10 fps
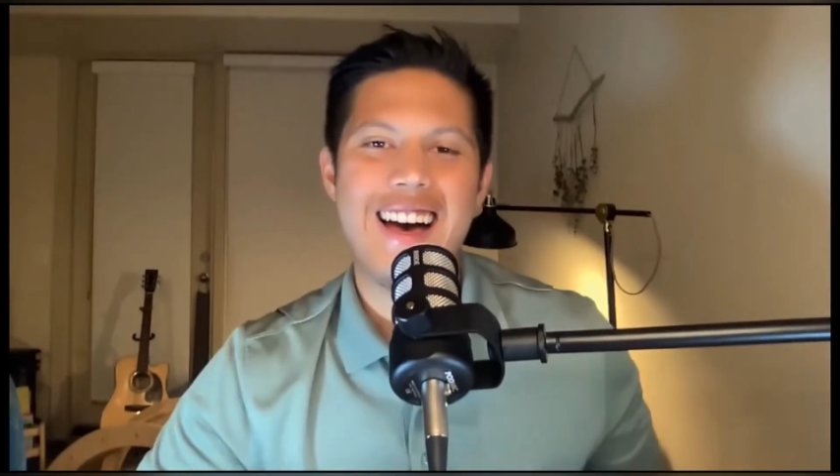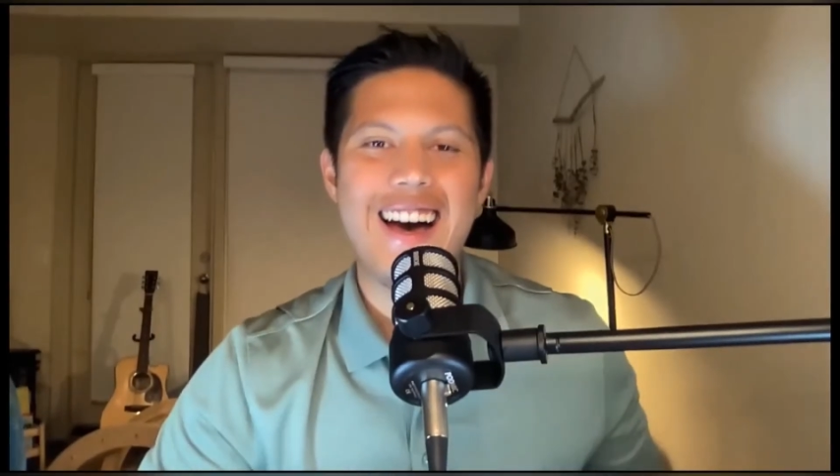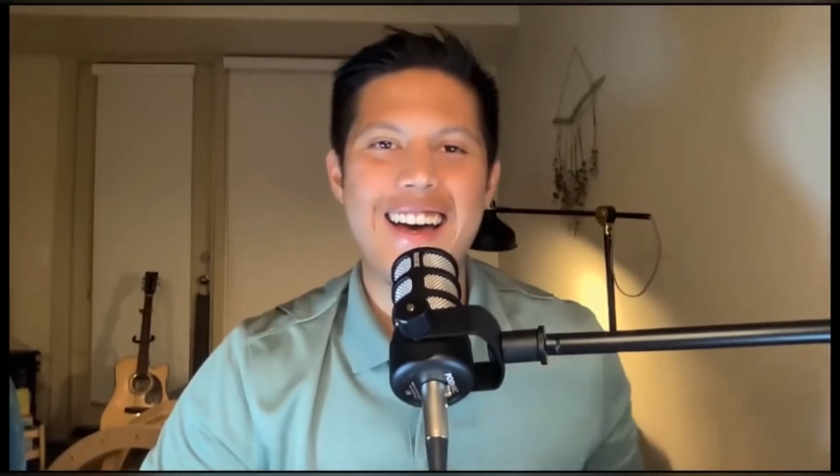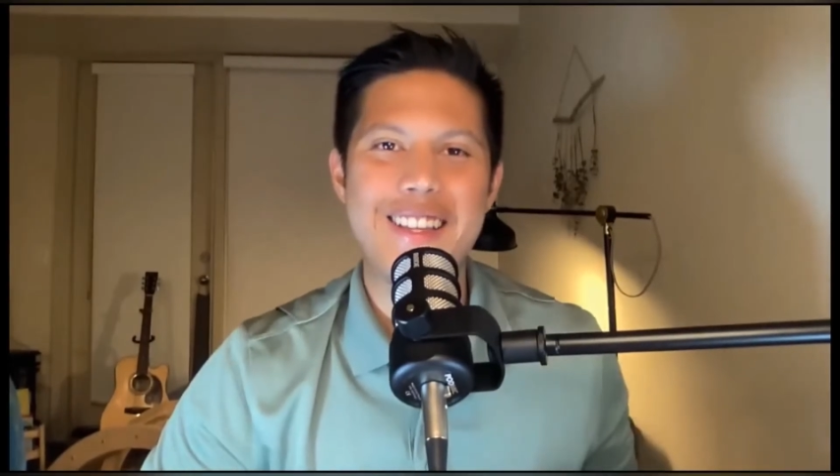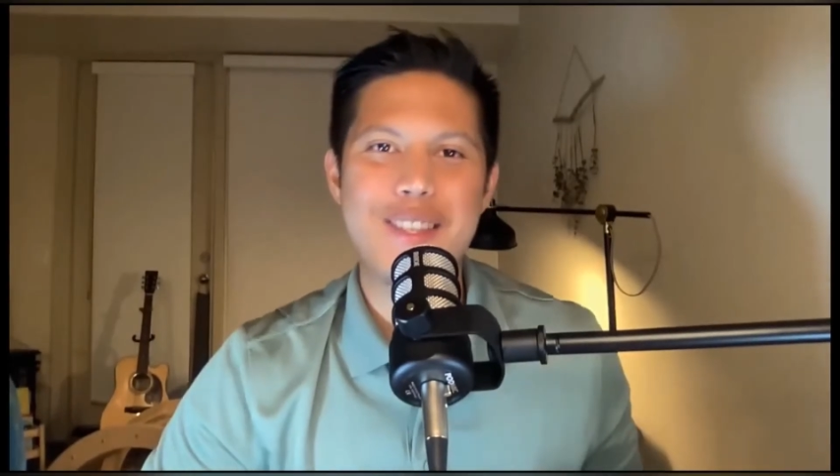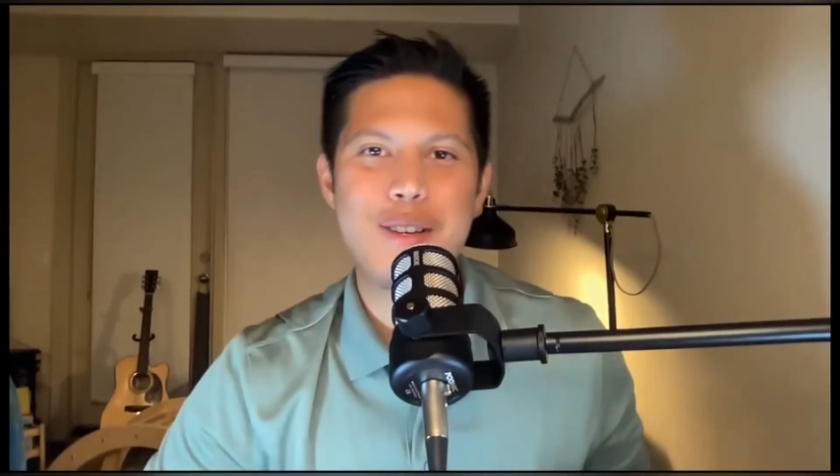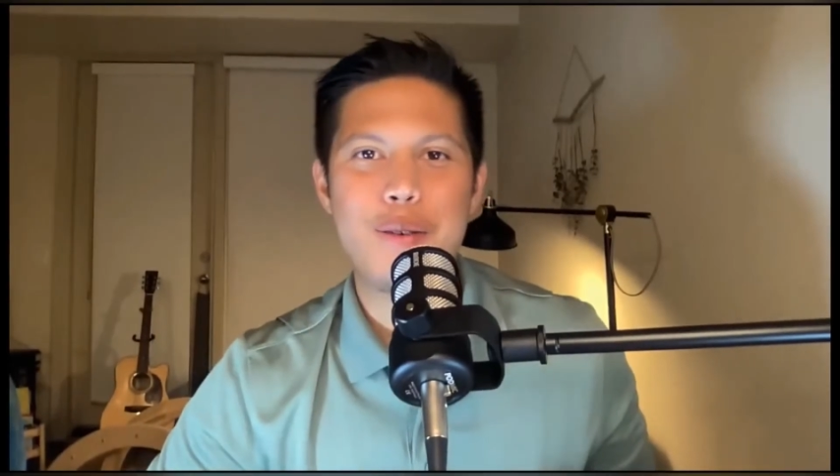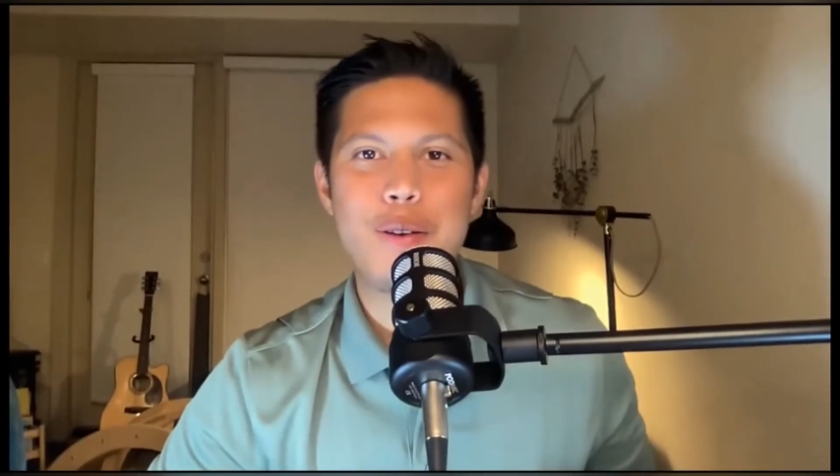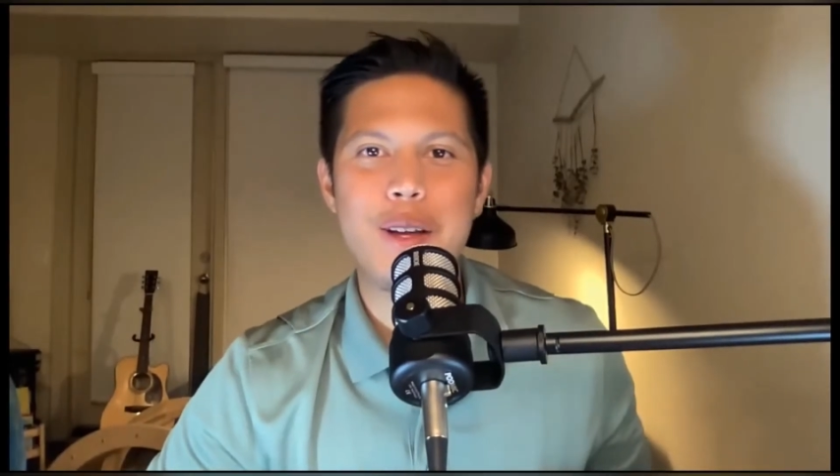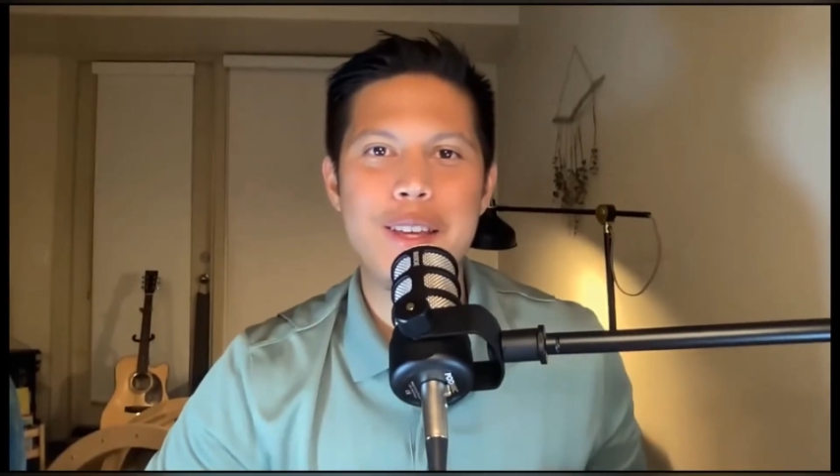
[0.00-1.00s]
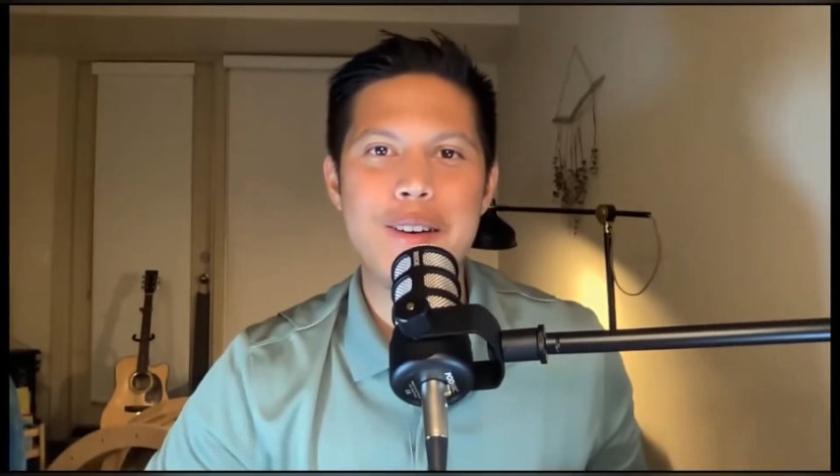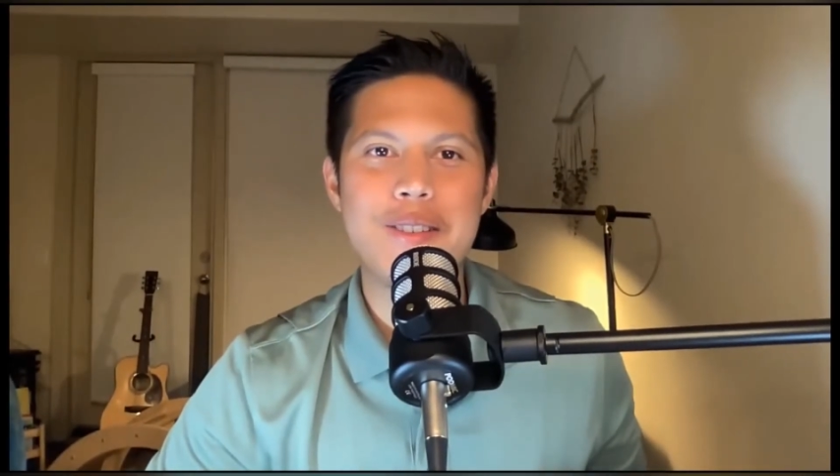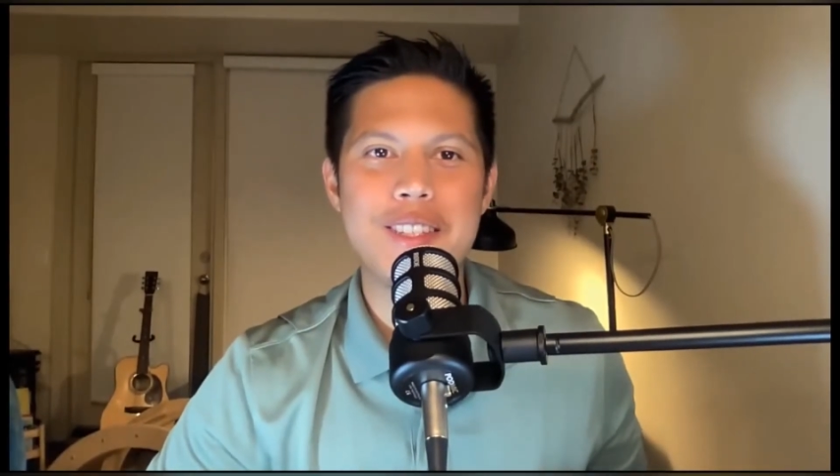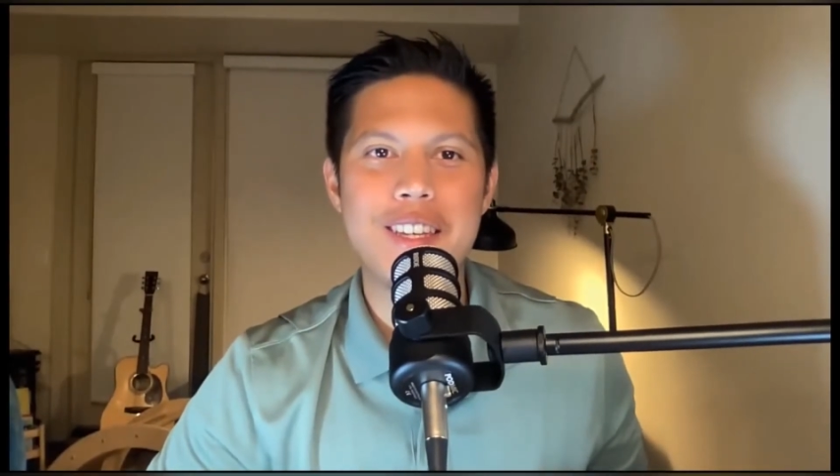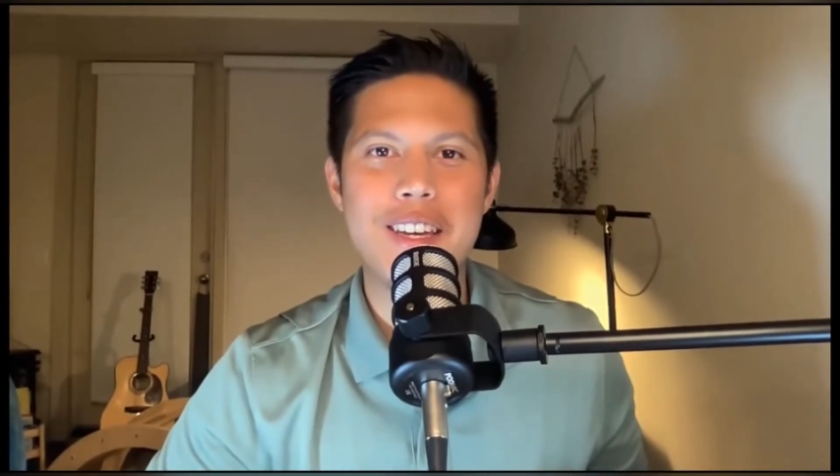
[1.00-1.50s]
Hi, it's your friendly
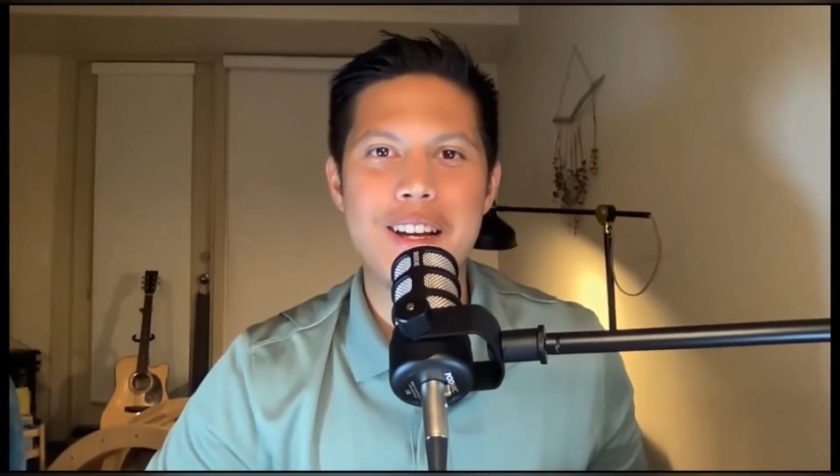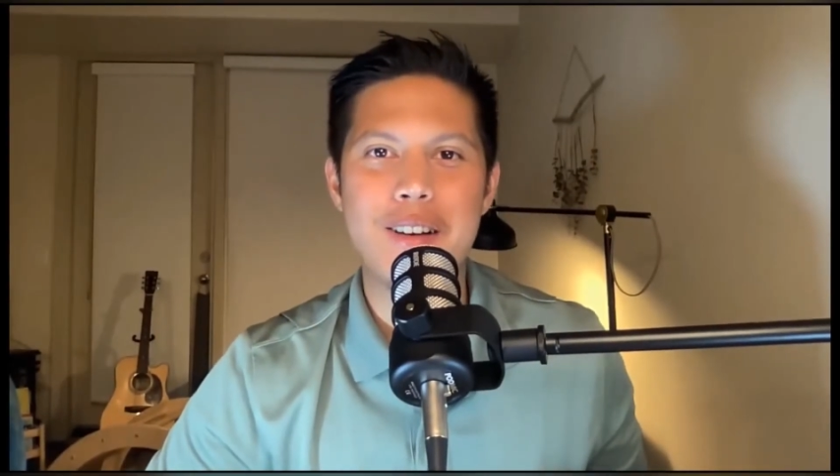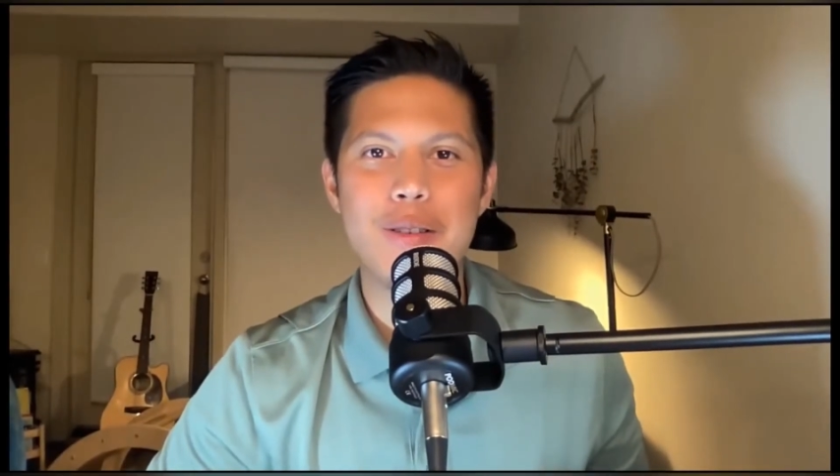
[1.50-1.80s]
OT here,